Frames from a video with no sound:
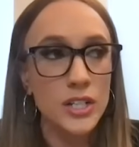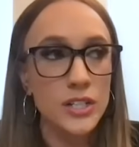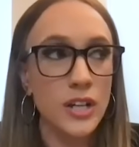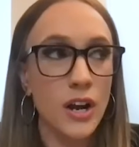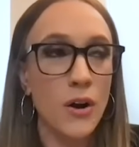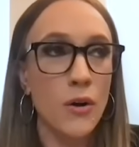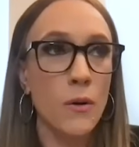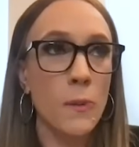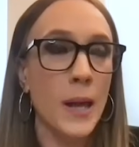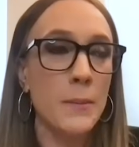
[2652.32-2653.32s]

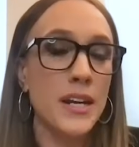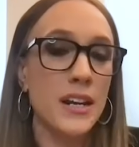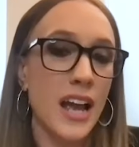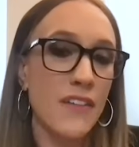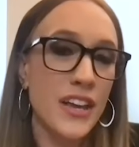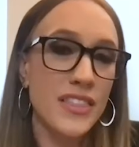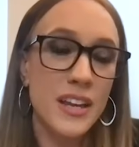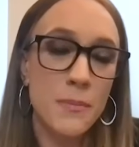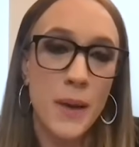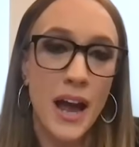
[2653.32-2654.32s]
so, I mean, if I
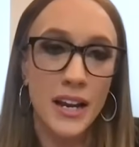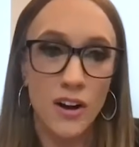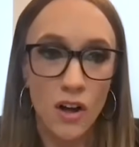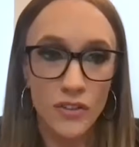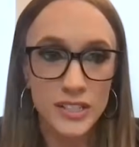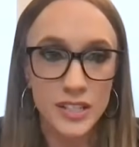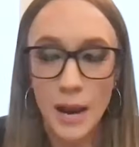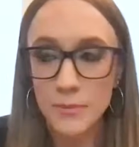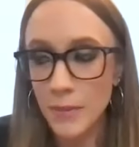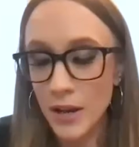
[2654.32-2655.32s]
think back at all these
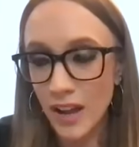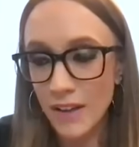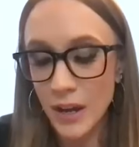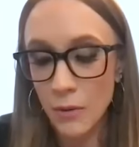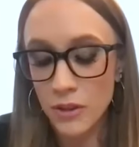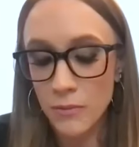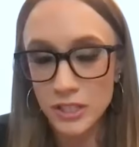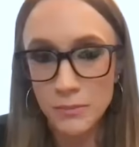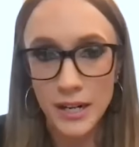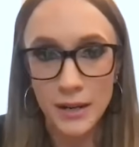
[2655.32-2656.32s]
times in my life that were the
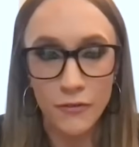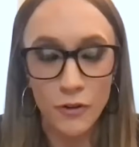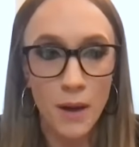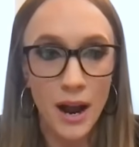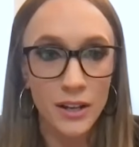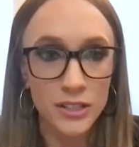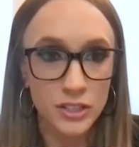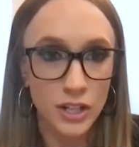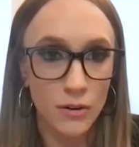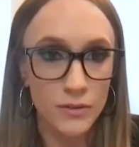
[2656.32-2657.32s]
most meaningful
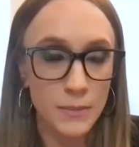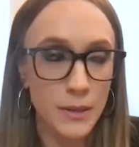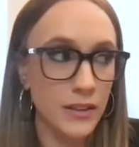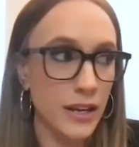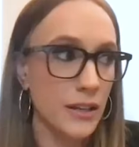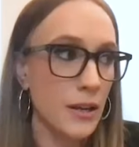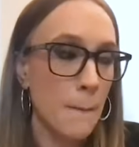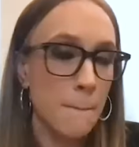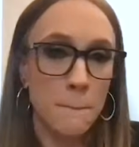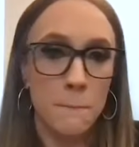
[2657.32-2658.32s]
milestones, I mean, like
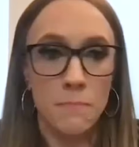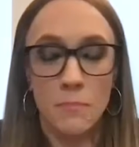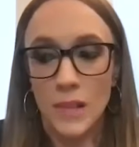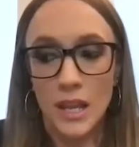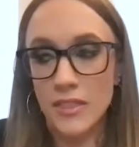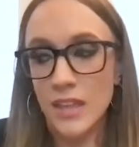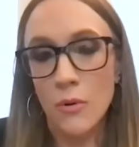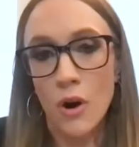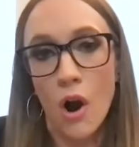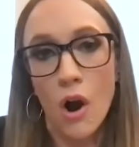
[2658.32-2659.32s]
they
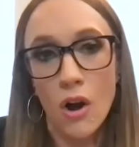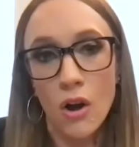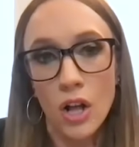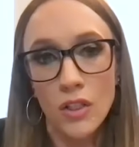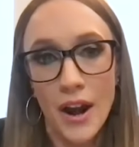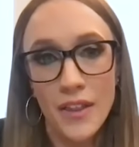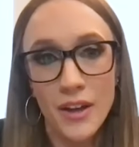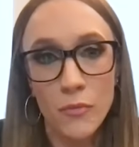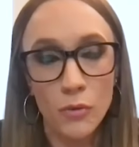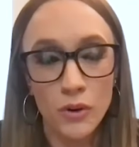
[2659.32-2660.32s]
were all, a lot of
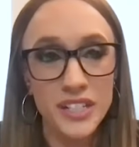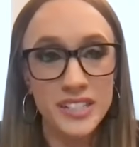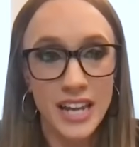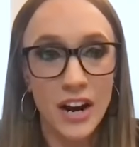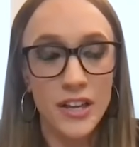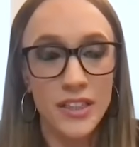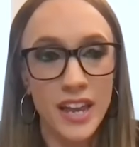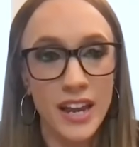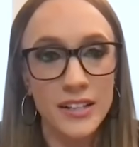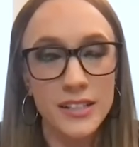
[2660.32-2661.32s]
them were really scary
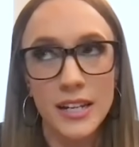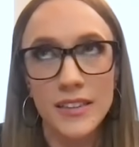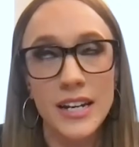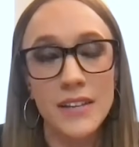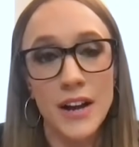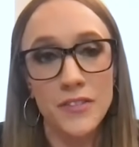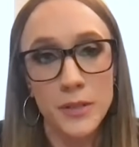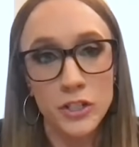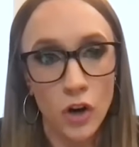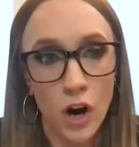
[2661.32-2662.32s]
things. And it didn't even have to
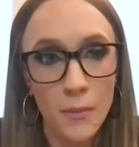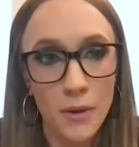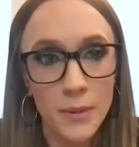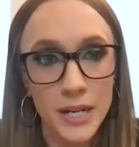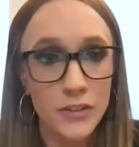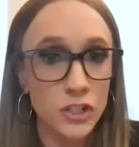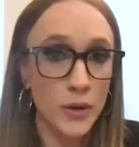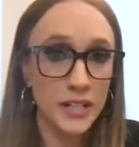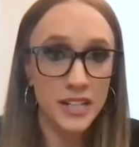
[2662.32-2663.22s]
be trauma, but even doing